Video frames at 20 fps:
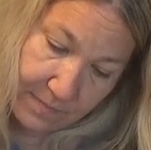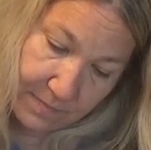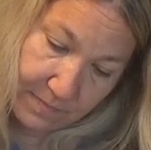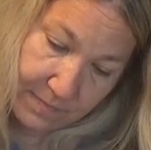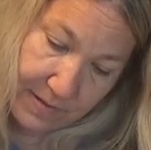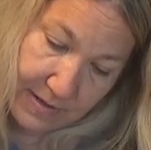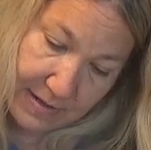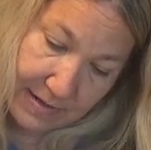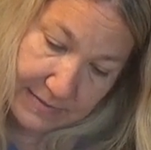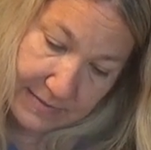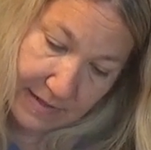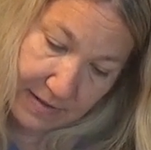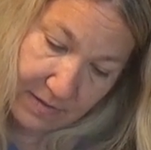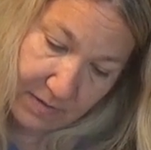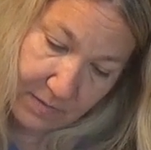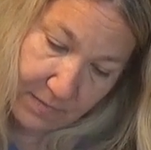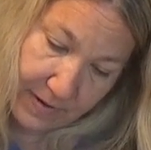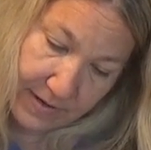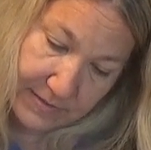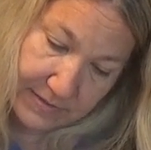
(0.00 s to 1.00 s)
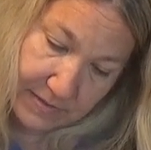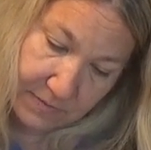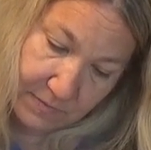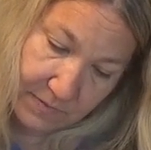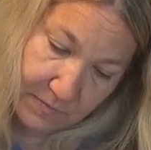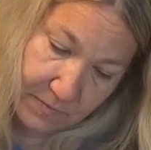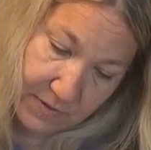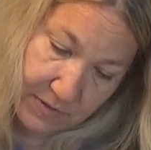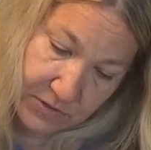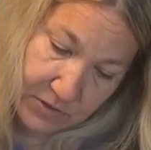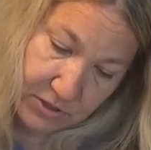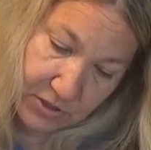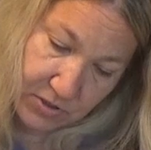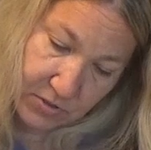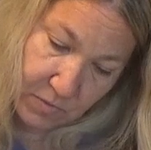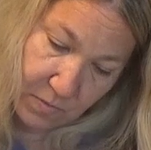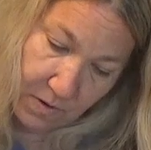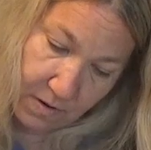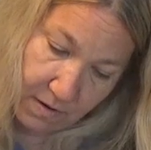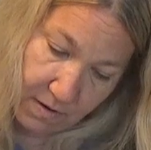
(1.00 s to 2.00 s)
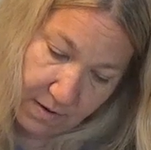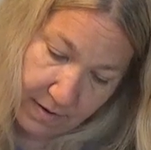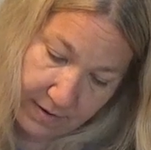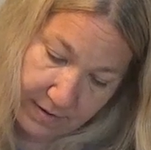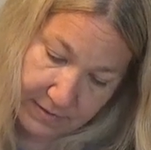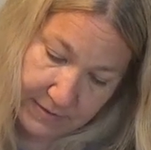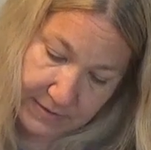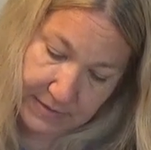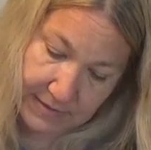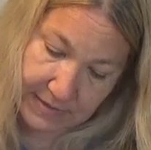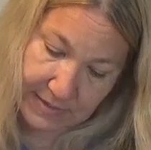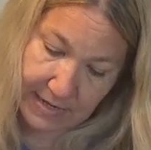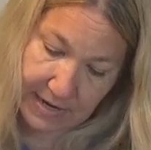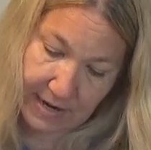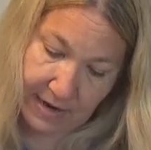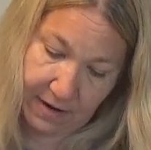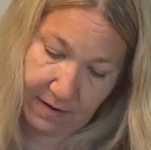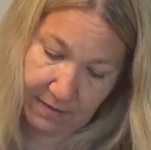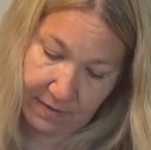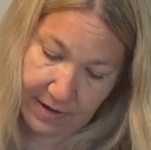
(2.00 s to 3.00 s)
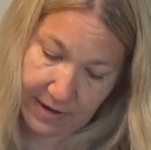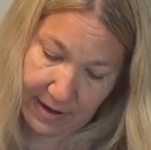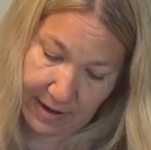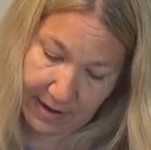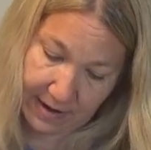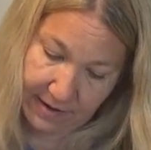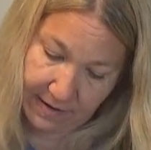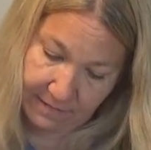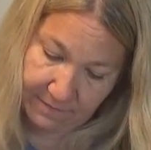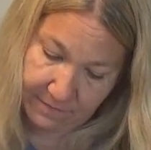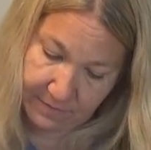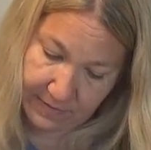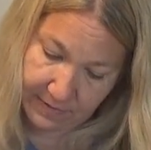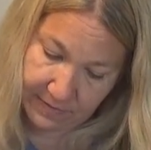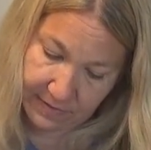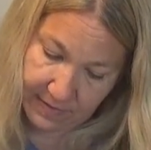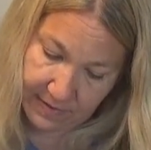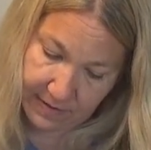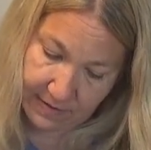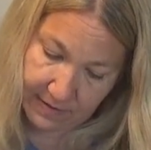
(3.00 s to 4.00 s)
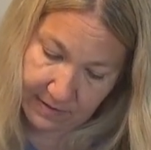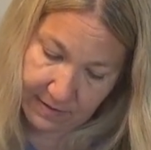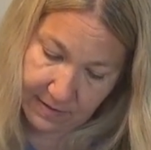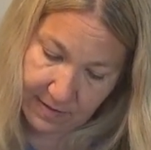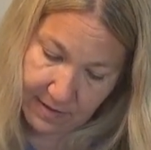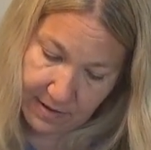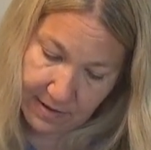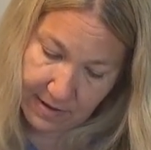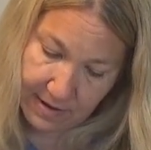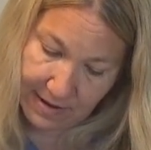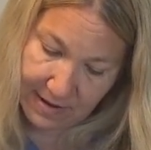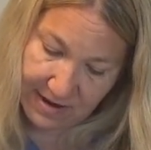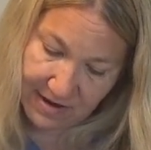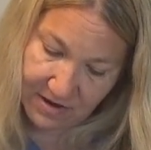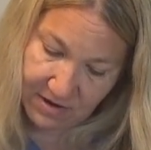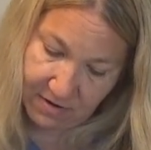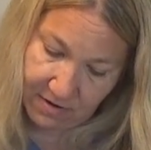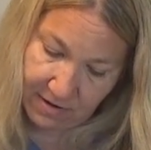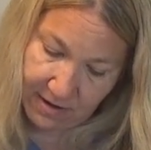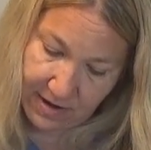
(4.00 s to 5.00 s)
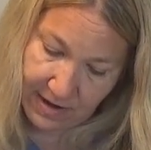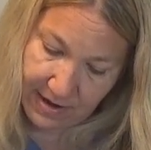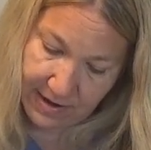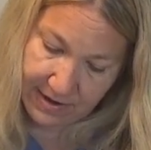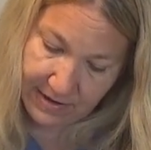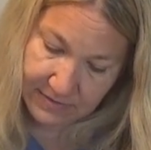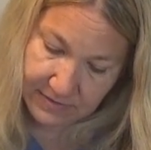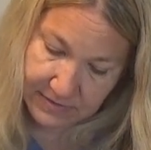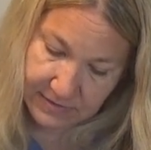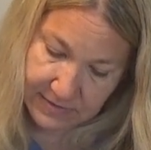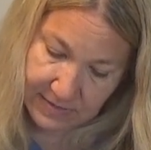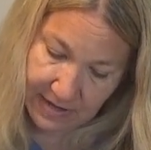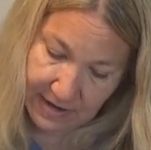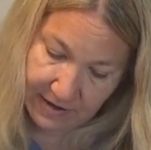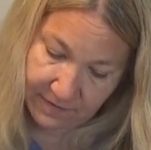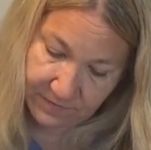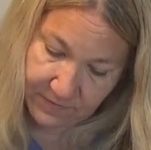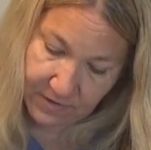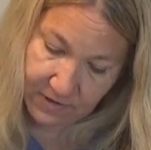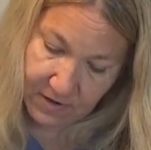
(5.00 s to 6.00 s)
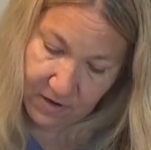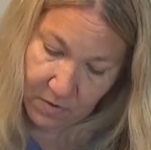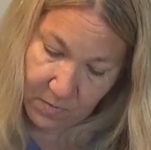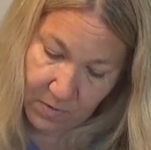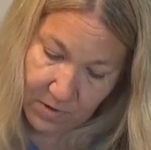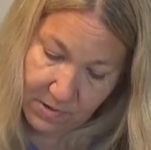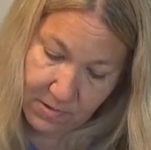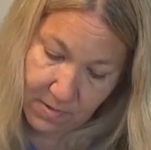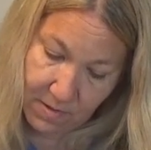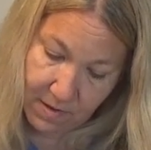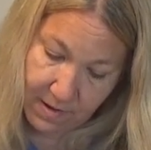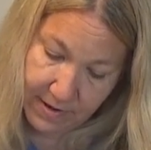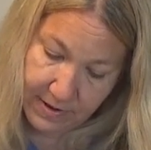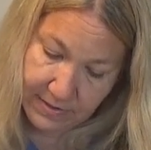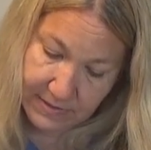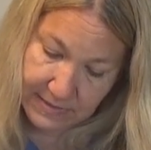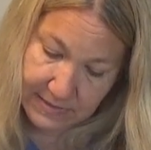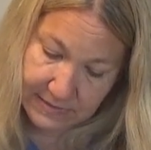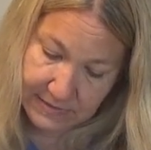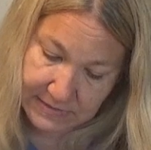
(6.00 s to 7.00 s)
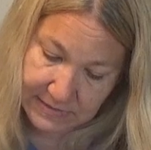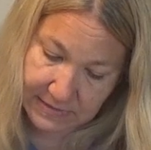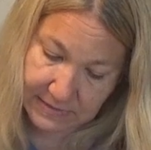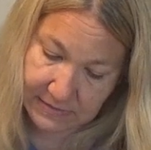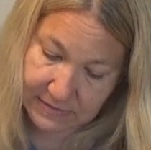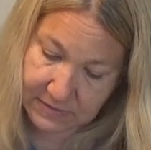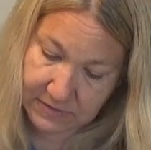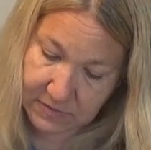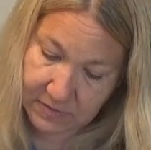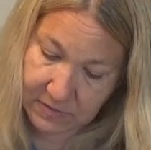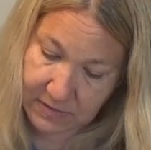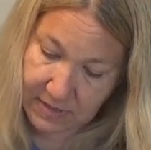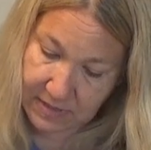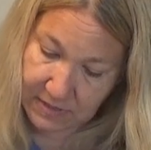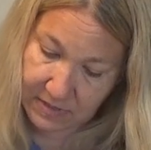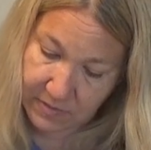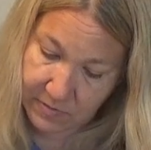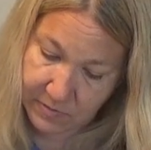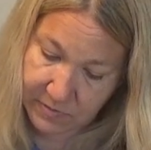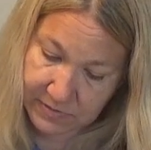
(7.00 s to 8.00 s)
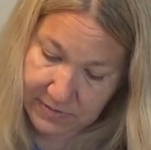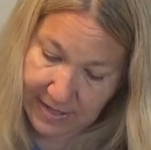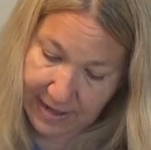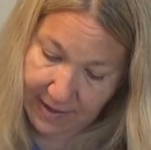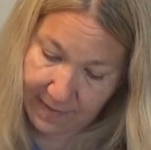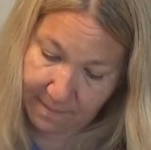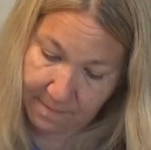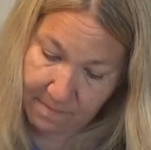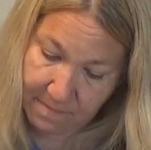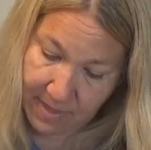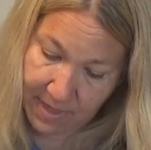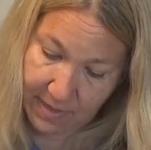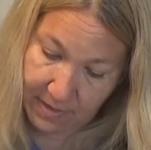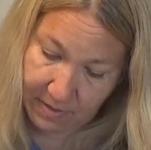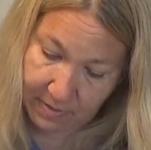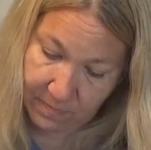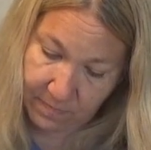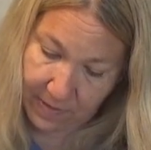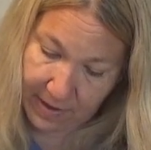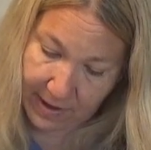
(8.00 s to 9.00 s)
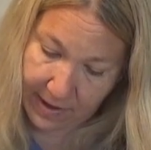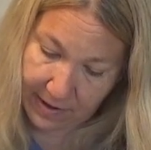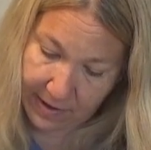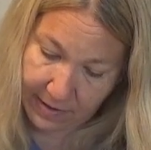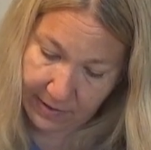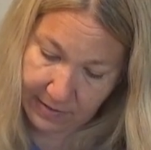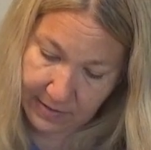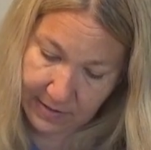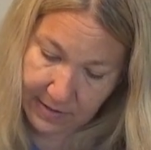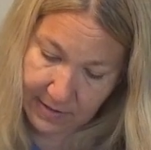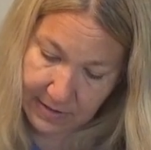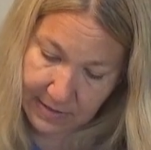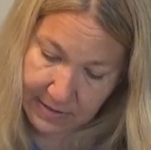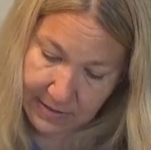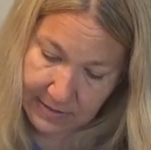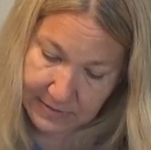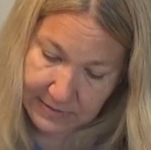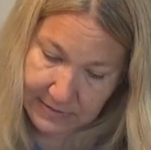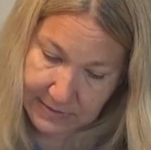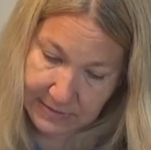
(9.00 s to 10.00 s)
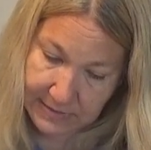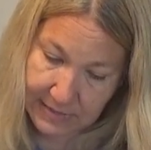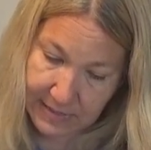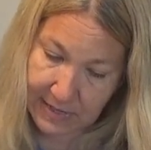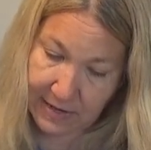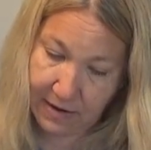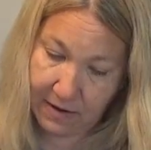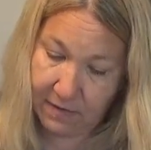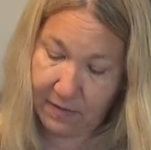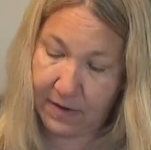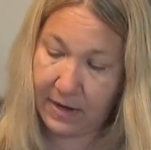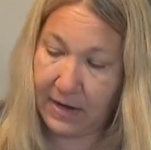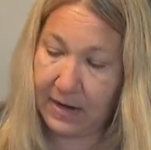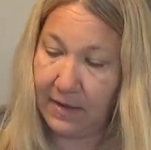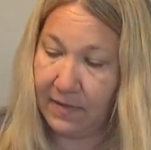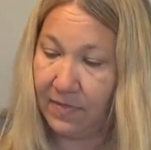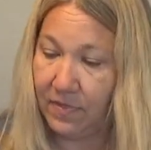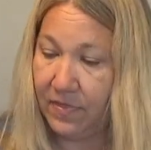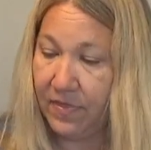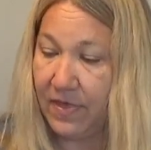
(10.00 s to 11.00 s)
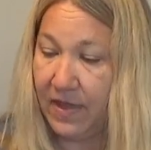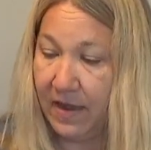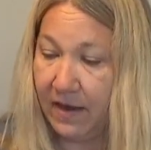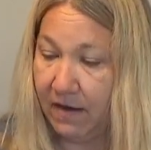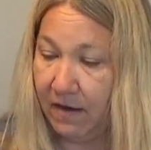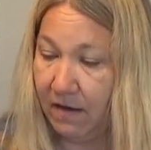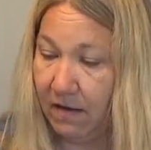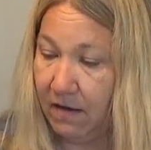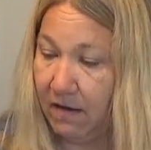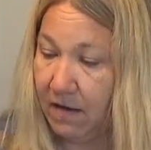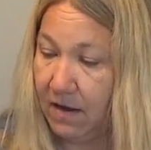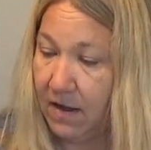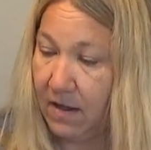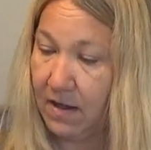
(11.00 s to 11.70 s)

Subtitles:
because otherwise it would be too hard to carry everything in your hands. They have to go a long distance, so they use that mail bag to carry their